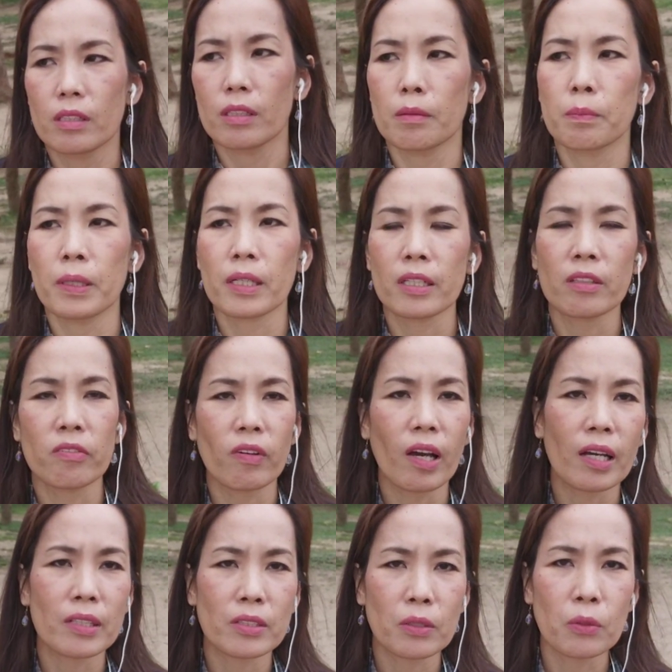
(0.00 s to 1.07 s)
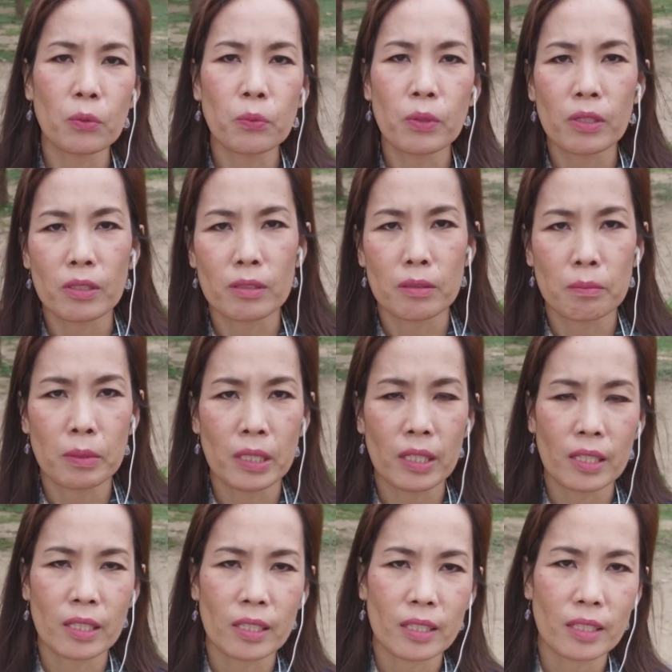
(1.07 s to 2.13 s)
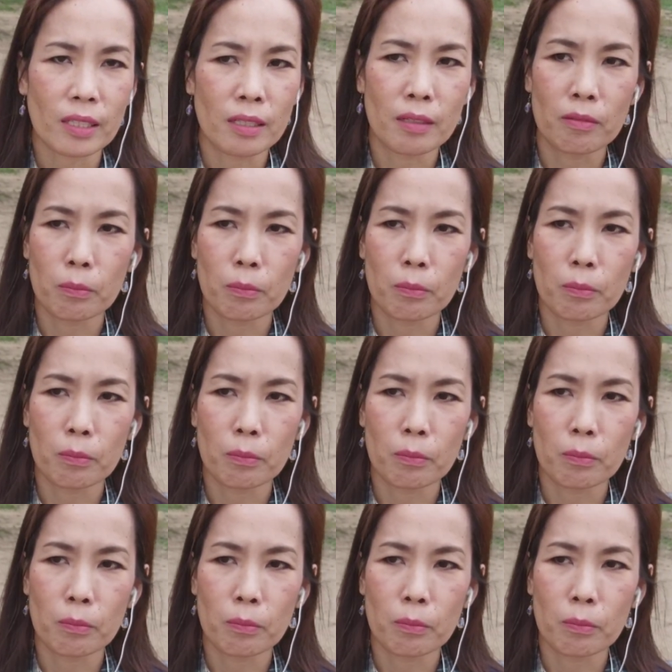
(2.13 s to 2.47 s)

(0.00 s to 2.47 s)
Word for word: a bucket of ice cold water being